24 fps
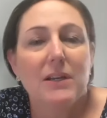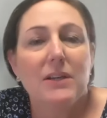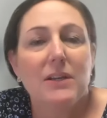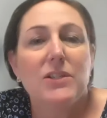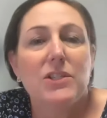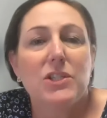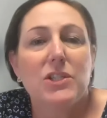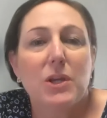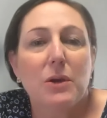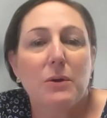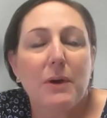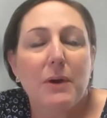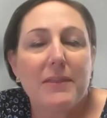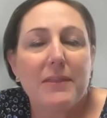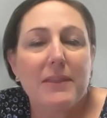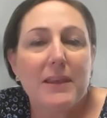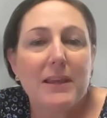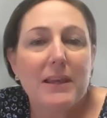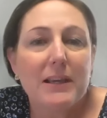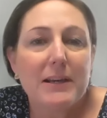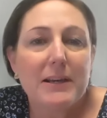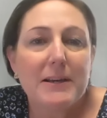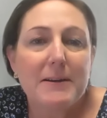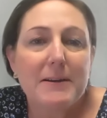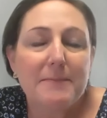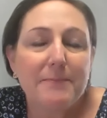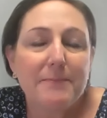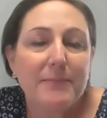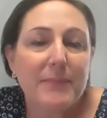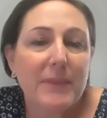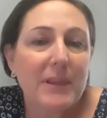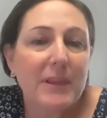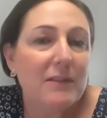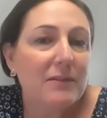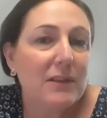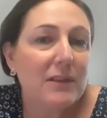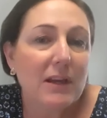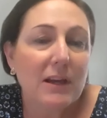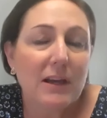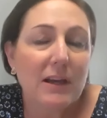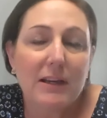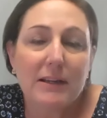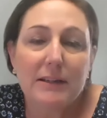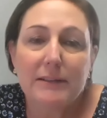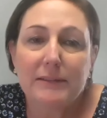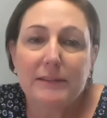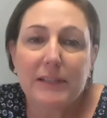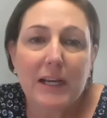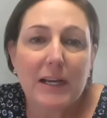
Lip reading: So I think I